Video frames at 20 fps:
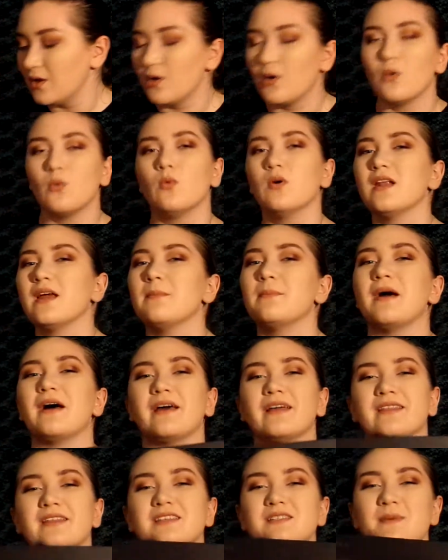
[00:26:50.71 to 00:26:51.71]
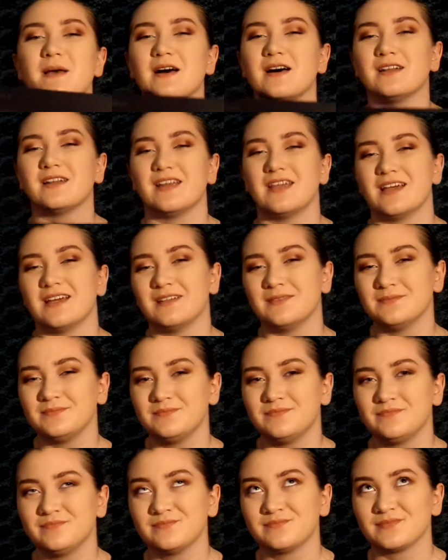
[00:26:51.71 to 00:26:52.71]
would I buy this palette again?
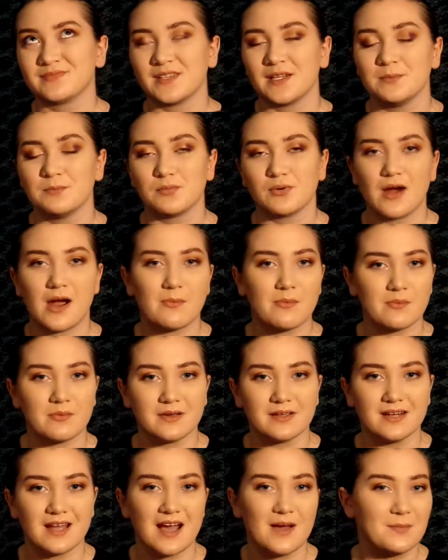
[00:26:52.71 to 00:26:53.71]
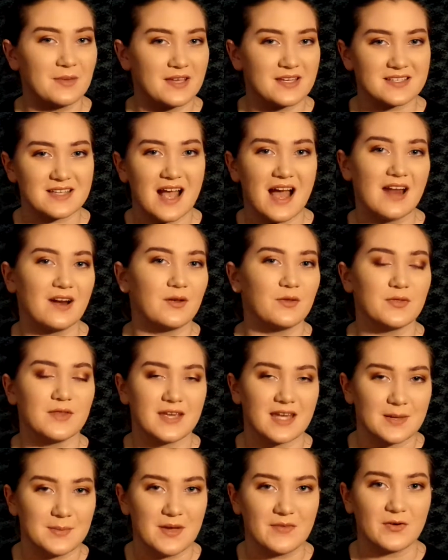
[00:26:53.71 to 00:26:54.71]
Probably not, because I don't
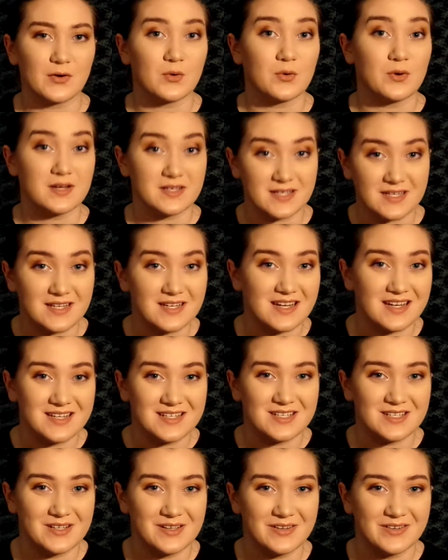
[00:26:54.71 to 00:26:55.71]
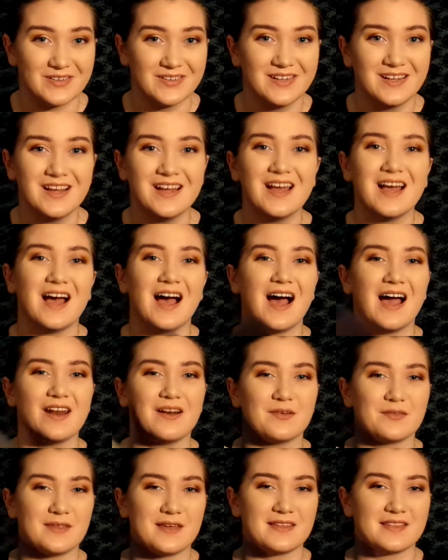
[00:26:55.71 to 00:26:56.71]
think I'm ever going to need to. I
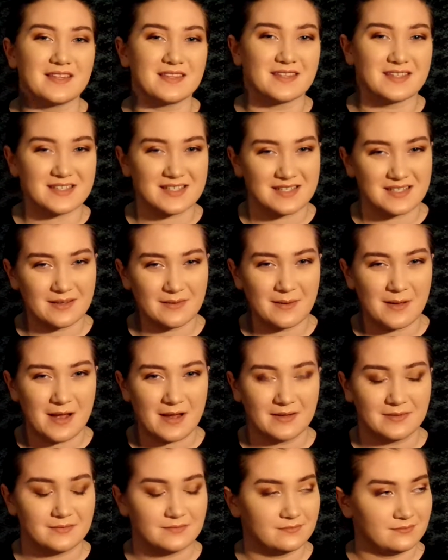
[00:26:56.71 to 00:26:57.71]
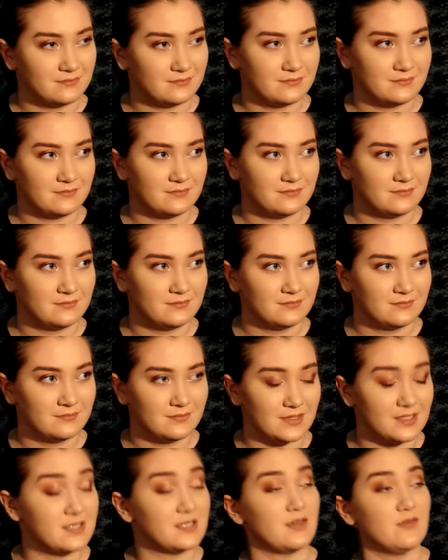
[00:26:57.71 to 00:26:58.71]
don't think that this is a...
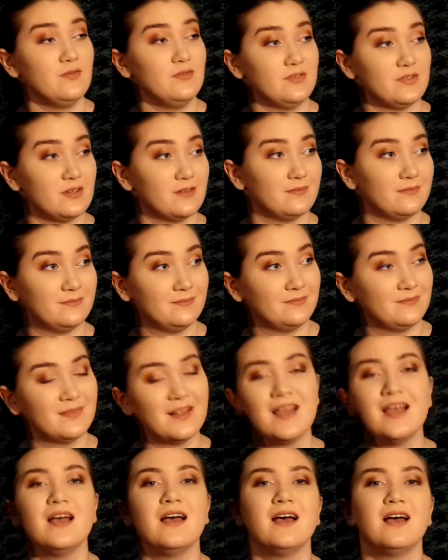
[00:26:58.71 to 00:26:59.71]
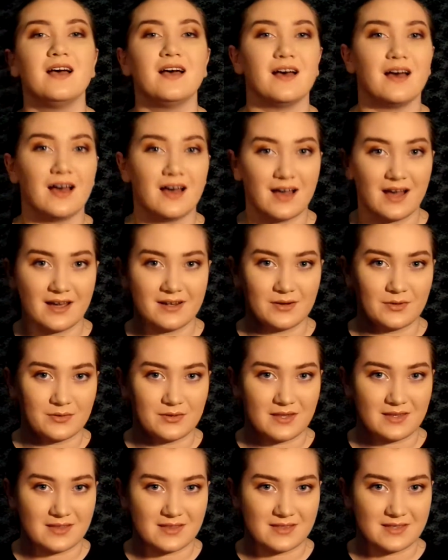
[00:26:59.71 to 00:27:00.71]
Excuse you. I don't
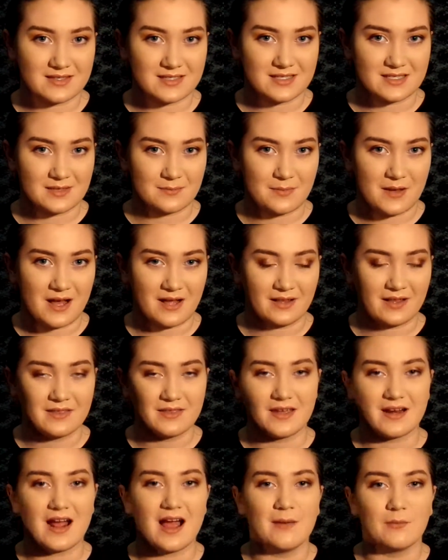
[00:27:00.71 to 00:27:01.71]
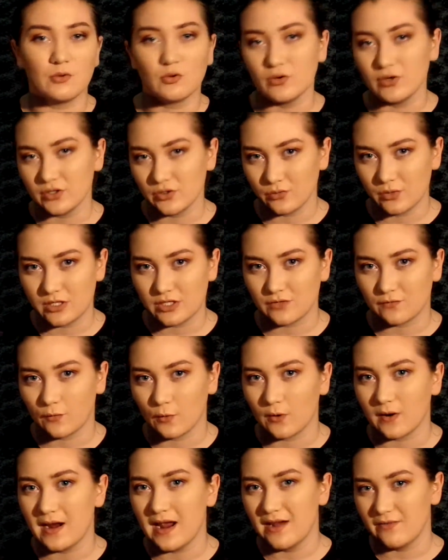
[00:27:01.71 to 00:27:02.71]
think that this is a palette that I'm going to reach
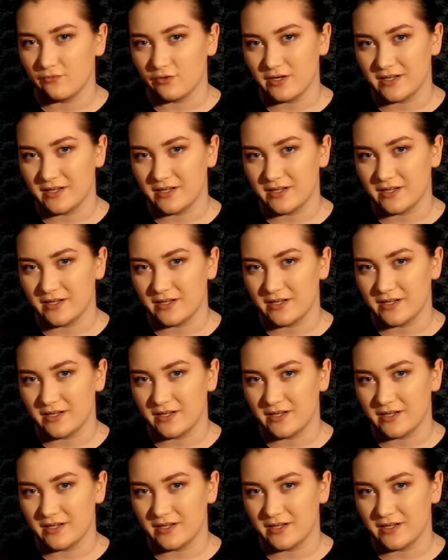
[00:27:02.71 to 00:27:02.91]
for every